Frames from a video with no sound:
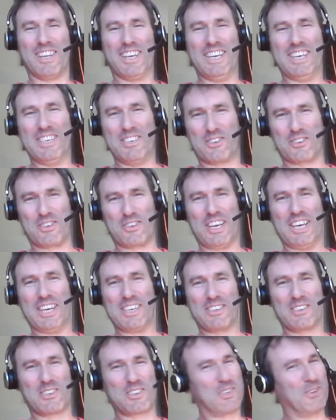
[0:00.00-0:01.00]
his
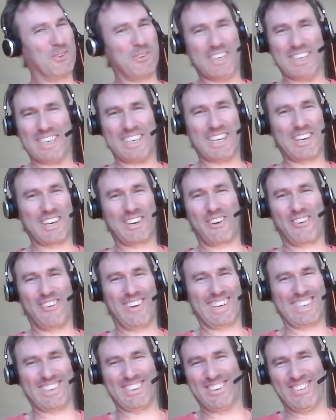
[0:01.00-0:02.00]
sound still didn't get
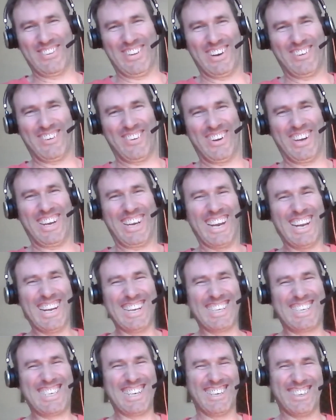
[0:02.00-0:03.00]
corrected on that one.
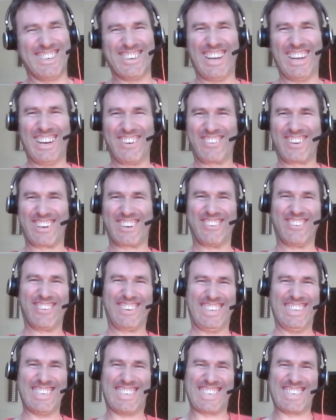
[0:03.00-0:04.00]
It's on that
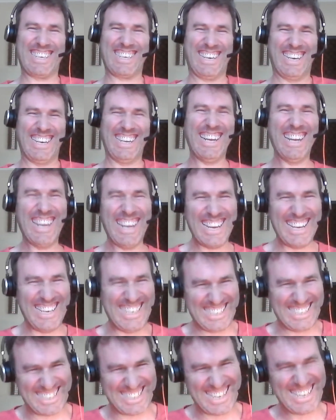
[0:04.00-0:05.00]
recording, so
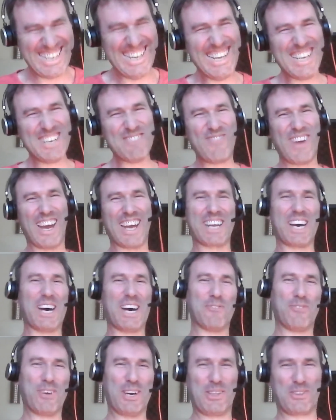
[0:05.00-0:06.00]
it's about
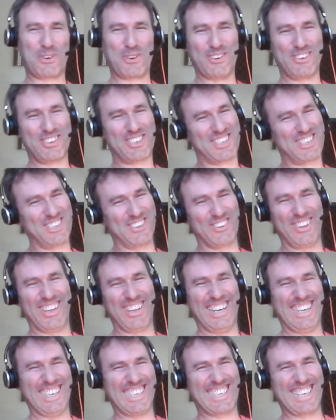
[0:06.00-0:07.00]
halfway through. It's still
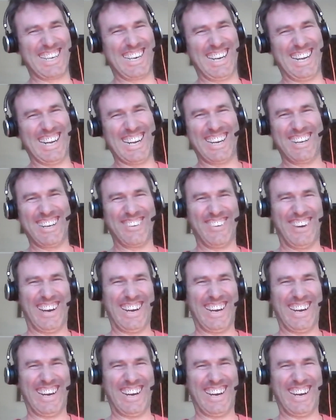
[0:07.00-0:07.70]
there. So anyway.